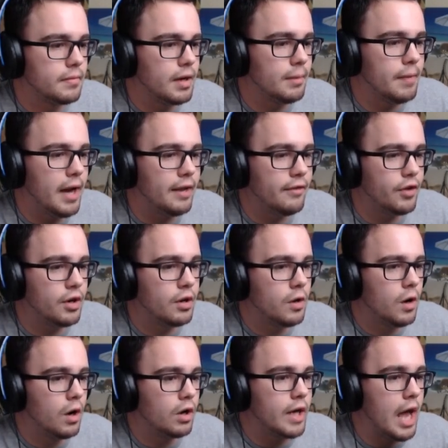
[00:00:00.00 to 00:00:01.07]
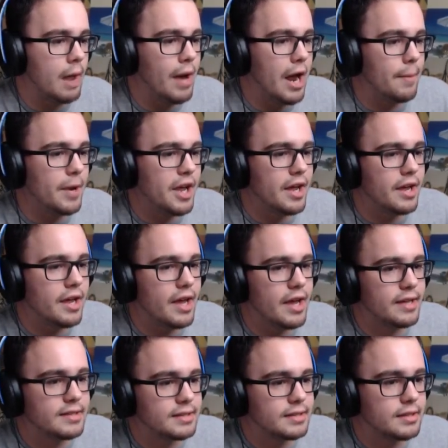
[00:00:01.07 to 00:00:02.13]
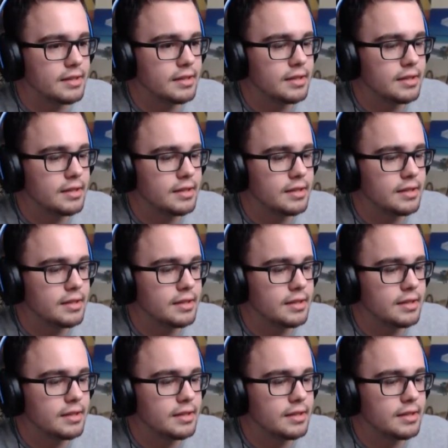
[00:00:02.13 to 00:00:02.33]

I'm not even Okay, maybe he is!